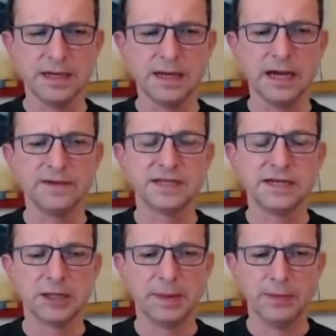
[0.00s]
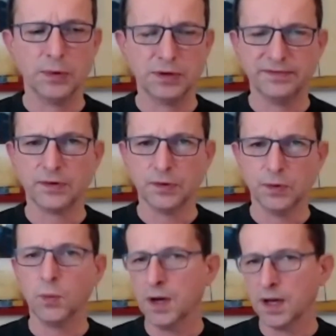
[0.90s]
life's a little bit more
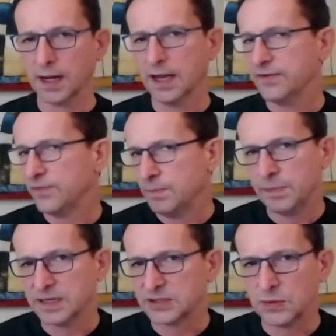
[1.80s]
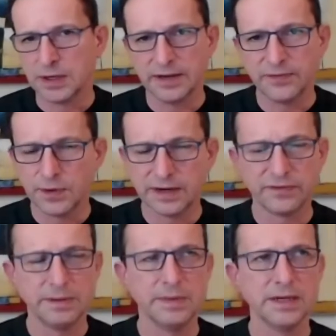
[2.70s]
difficult, work life, personal life,
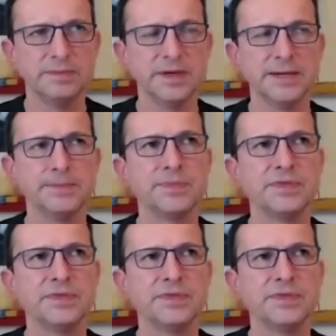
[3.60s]
whatever it might be,